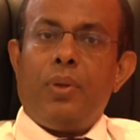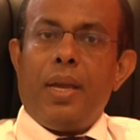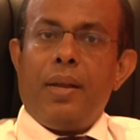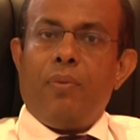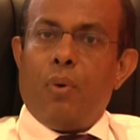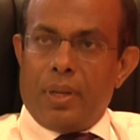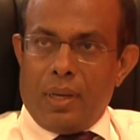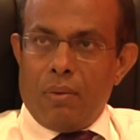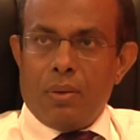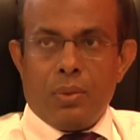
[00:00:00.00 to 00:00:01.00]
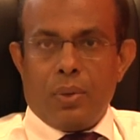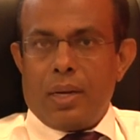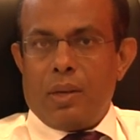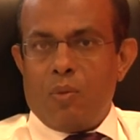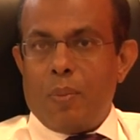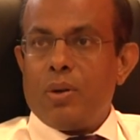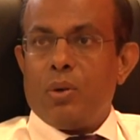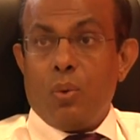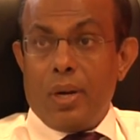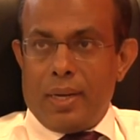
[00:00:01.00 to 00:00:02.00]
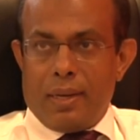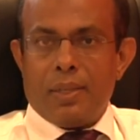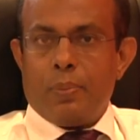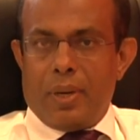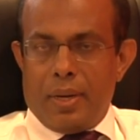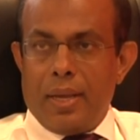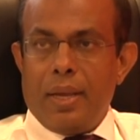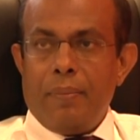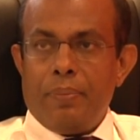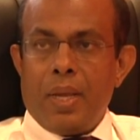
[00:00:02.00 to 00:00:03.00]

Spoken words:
than 40 kilos, you can give about 2 liters per day.